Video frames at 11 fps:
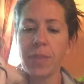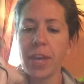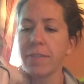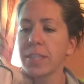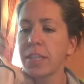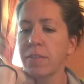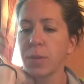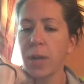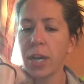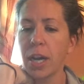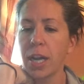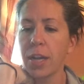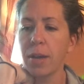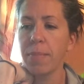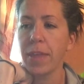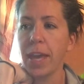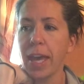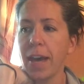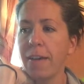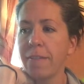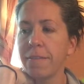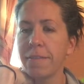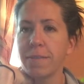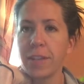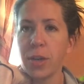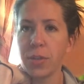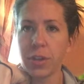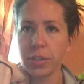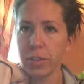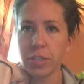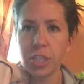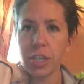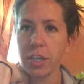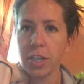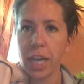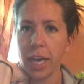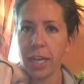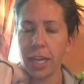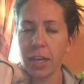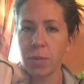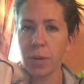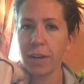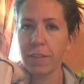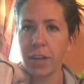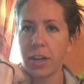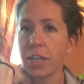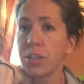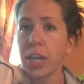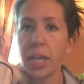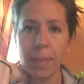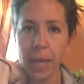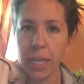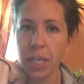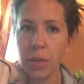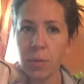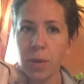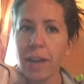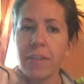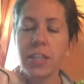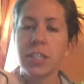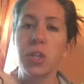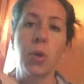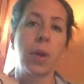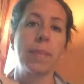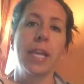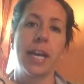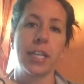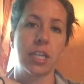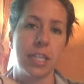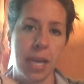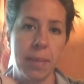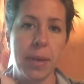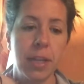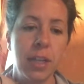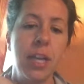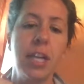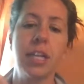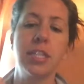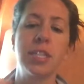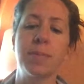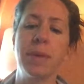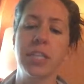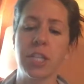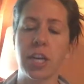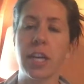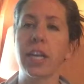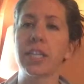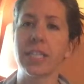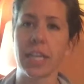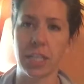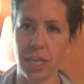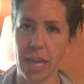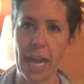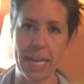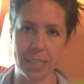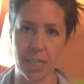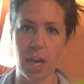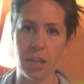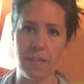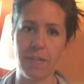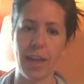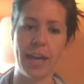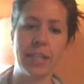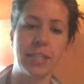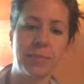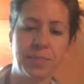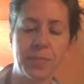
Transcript: They have silverware on them. They have, their little sugar caddy or whatever, a drink menu, whatever is normally on your table. Just make sure your section has all of that.